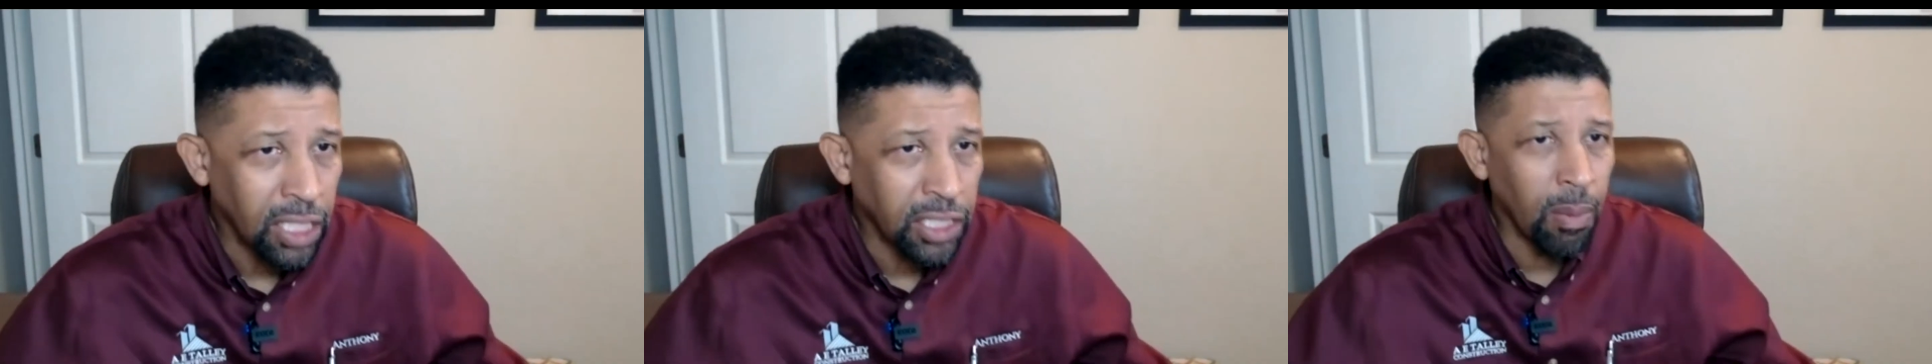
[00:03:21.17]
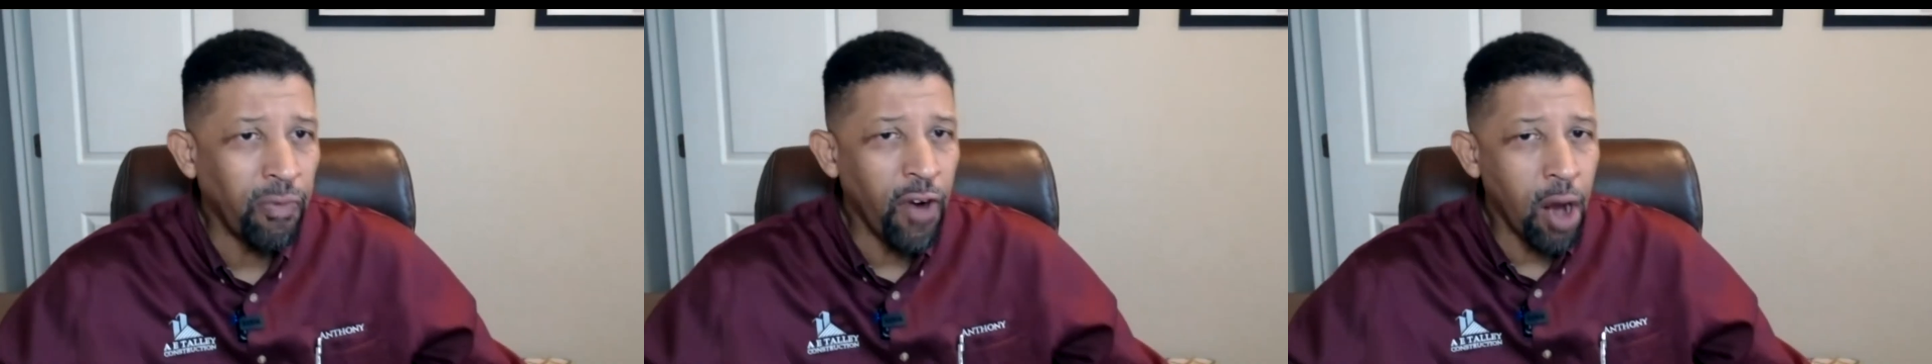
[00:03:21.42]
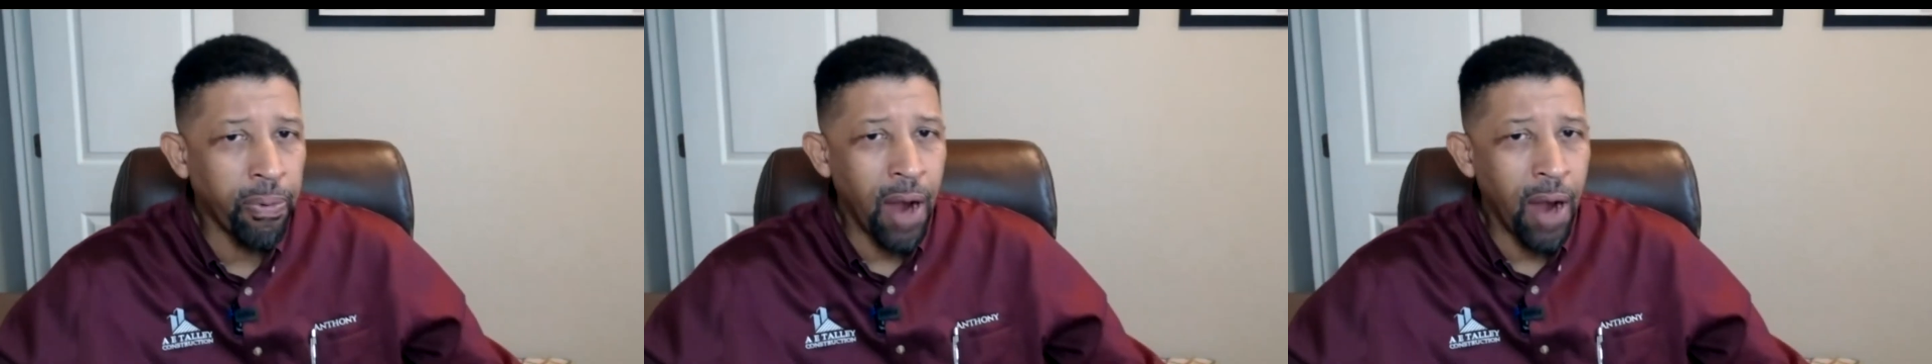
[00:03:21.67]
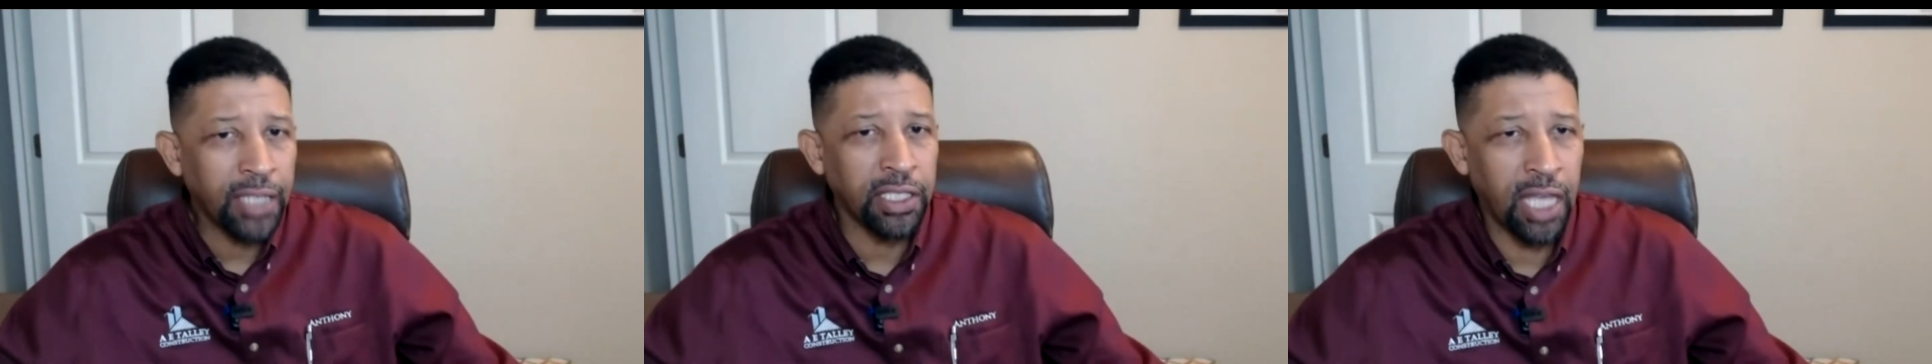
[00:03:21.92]
some of our
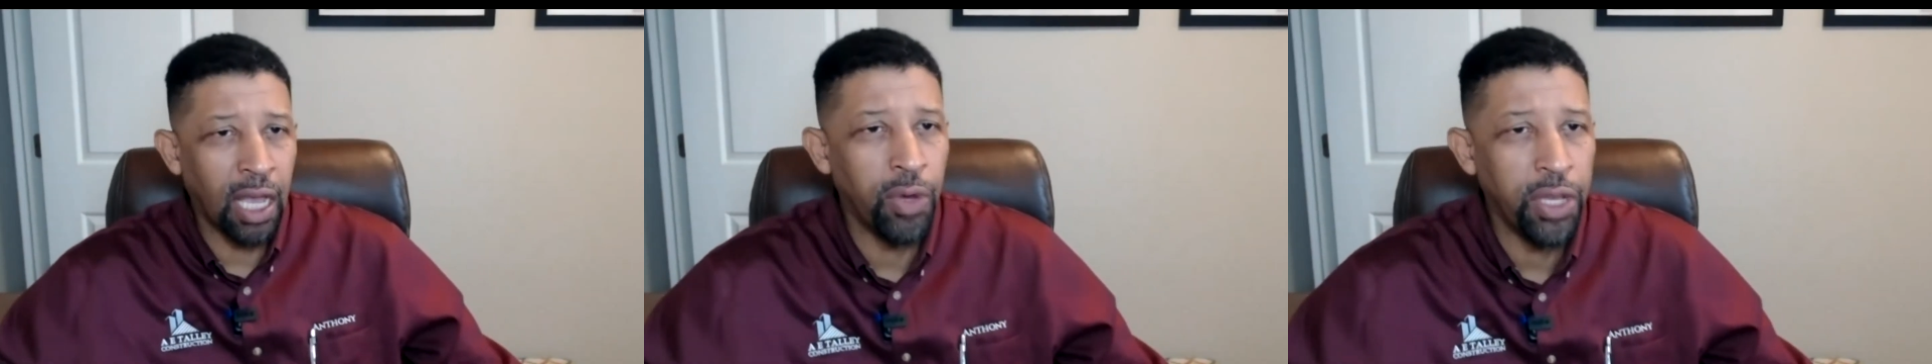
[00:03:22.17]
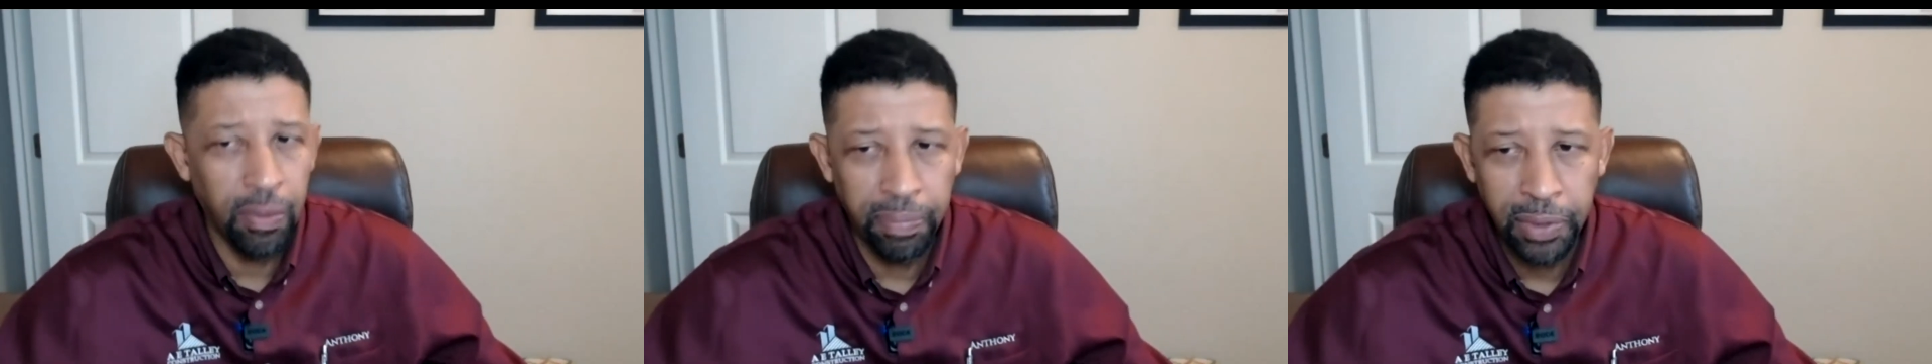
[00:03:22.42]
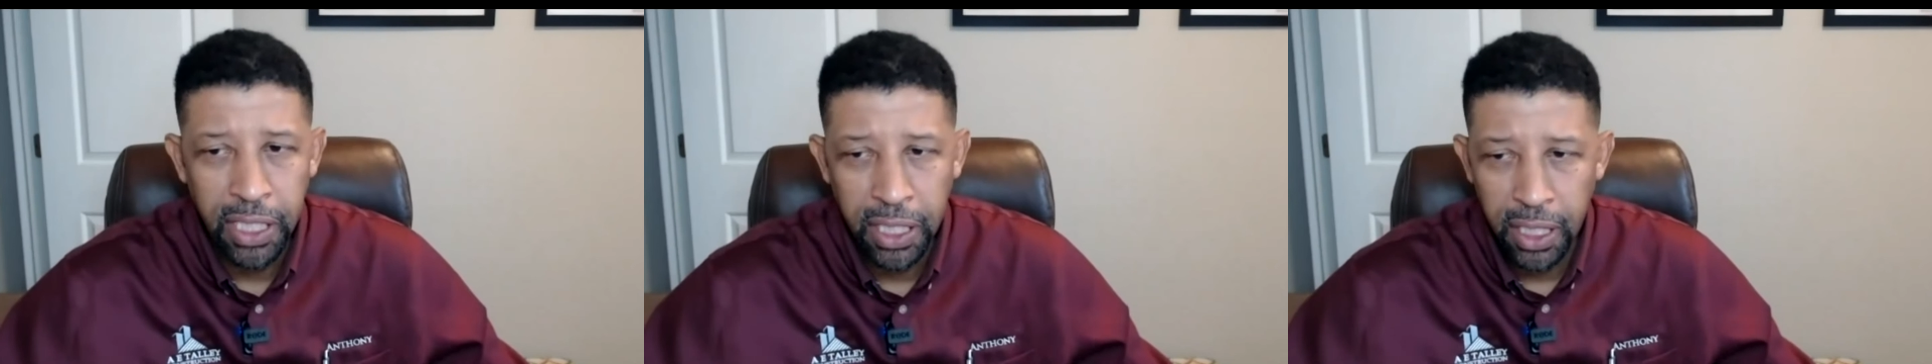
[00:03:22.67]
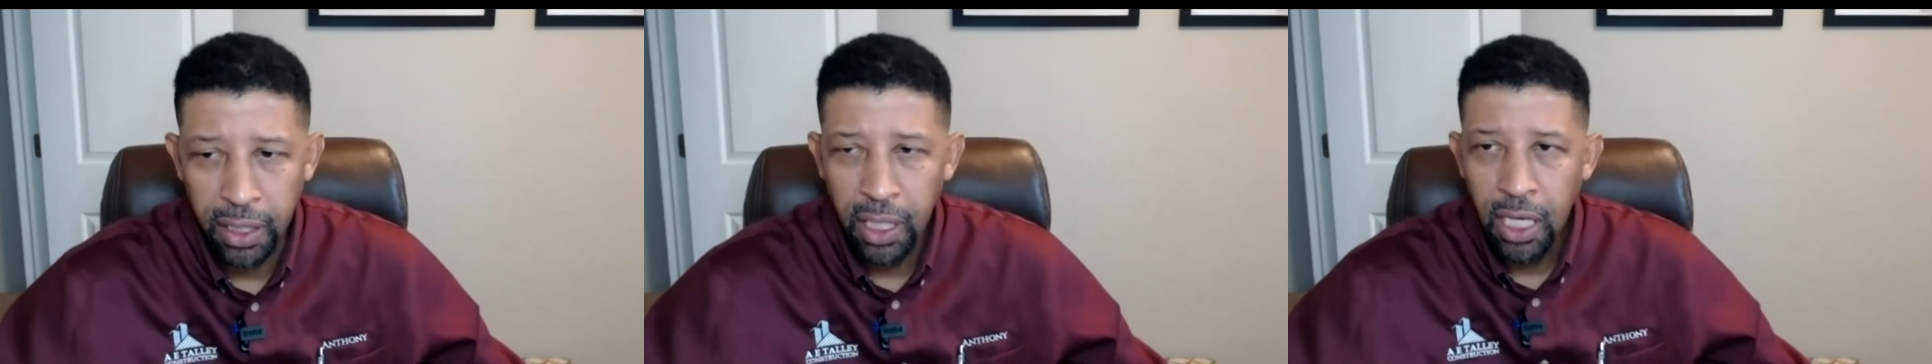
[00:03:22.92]
projects that we
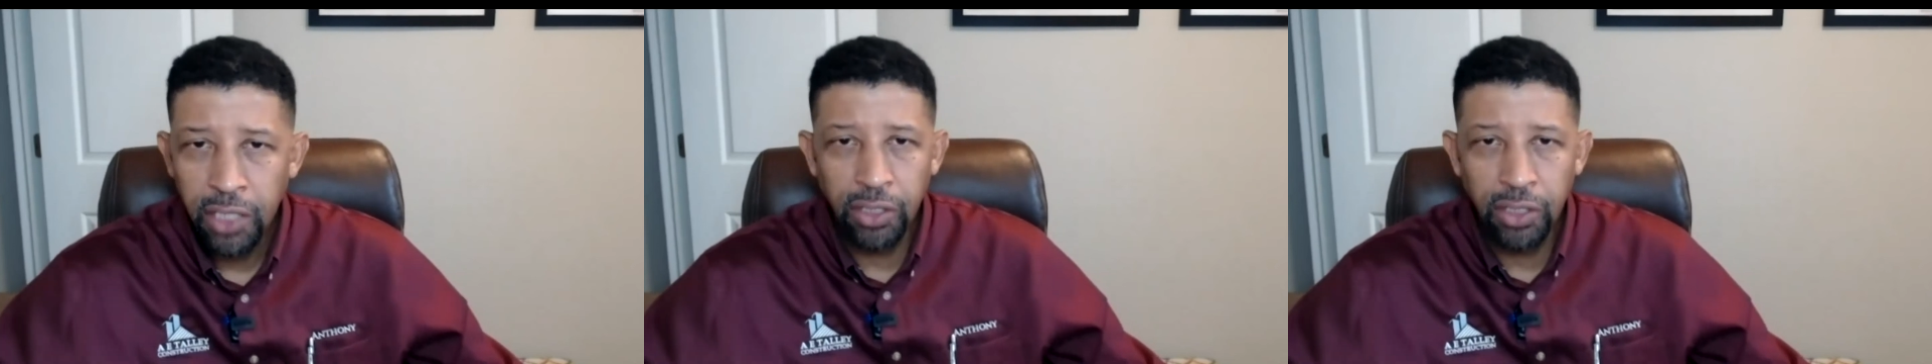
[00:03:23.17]
completed.